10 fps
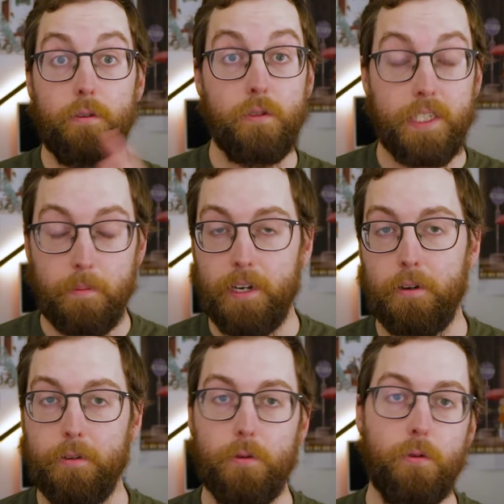too
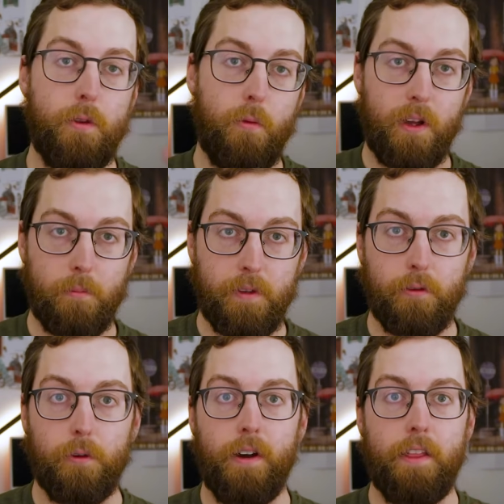similar to the one
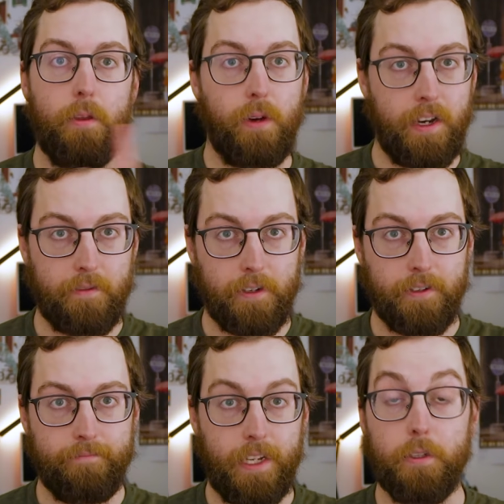before and the one after,
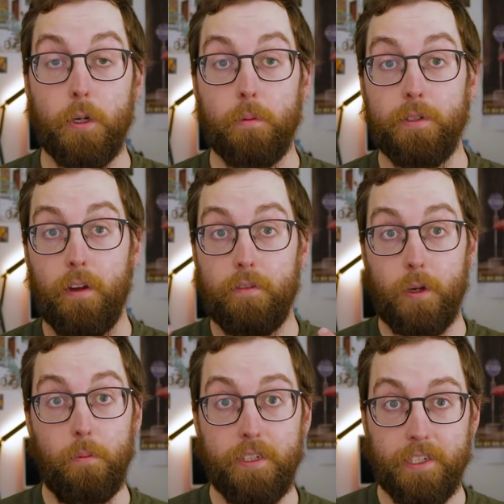in terms of
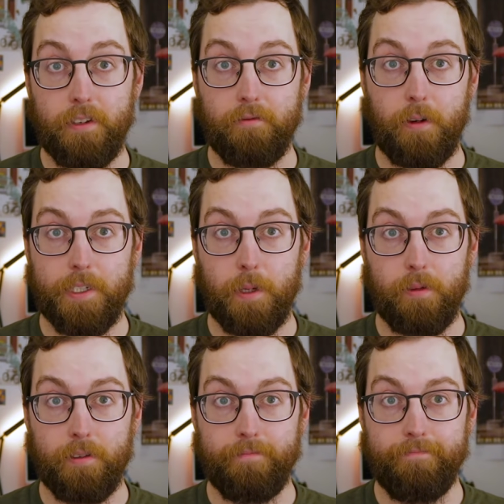composition, for example.